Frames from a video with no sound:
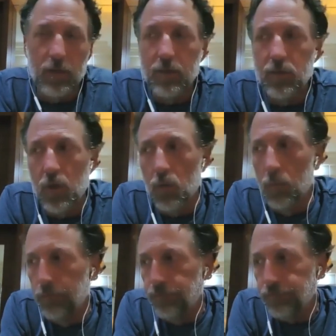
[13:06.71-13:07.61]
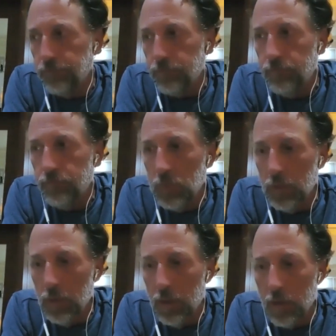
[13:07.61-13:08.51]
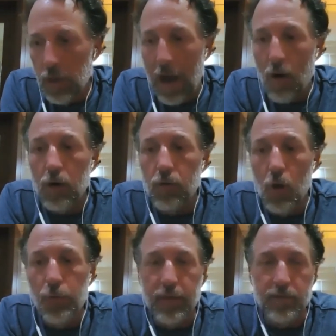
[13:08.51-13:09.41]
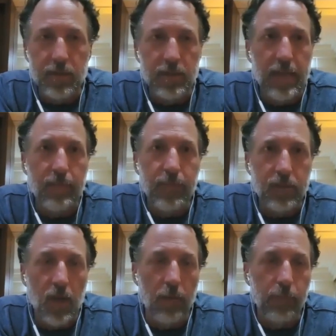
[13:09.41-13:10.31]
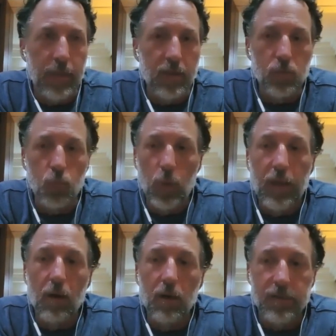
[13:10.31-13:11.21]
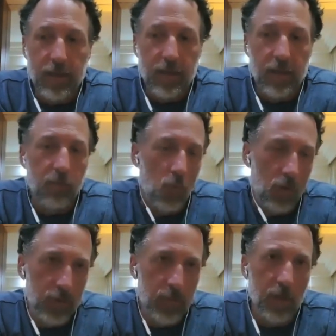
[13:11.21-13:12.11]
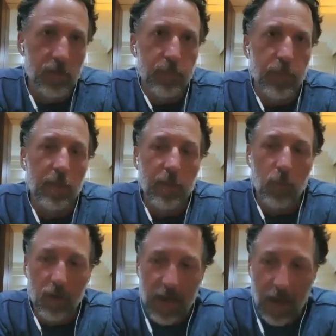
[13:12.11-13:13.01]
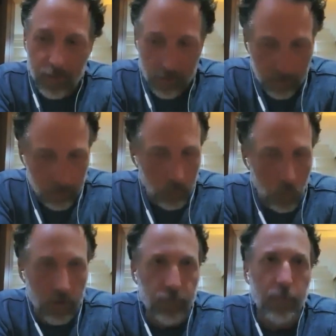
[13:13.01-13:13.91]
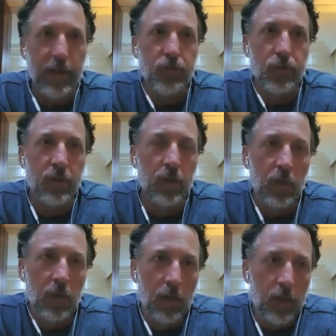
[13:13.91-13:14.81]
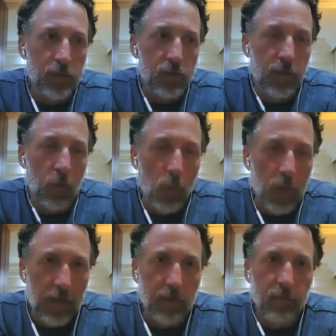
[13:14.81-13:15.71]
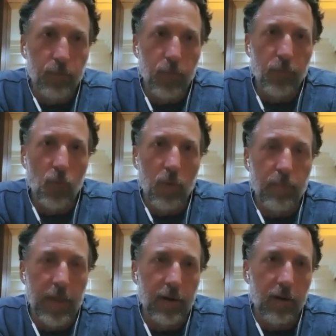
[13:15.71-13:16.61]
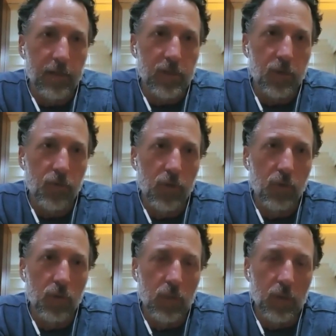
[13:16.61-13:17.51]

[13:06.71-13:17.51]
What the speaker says: And so our growth as a team has come because we are taking more responsibility. We're gathering more information so that we can perform better as a crew.